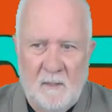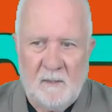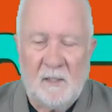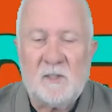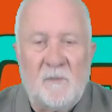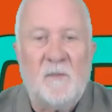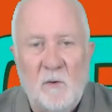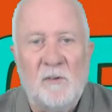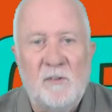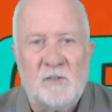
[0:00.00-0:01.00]
Just a few
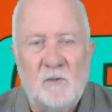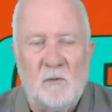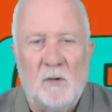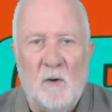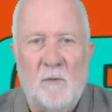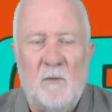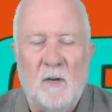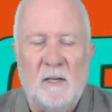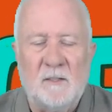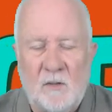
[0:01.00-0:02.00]
additional helpful
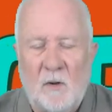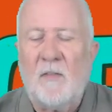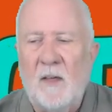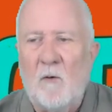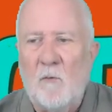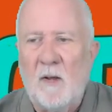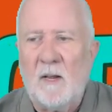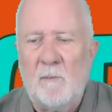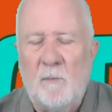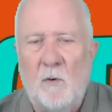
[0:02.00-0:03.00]
hints that I think are really
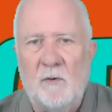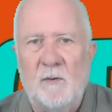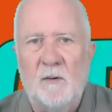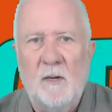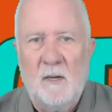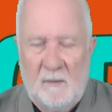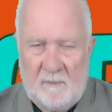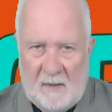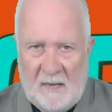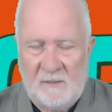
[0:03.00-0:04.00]
important
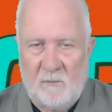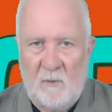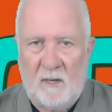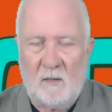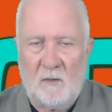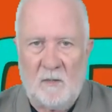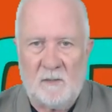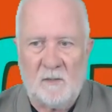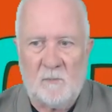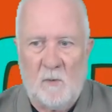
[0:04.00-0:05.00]
for us to recognise
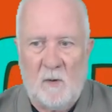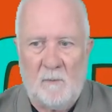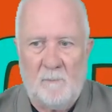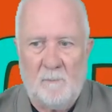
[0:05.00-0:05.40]
as well.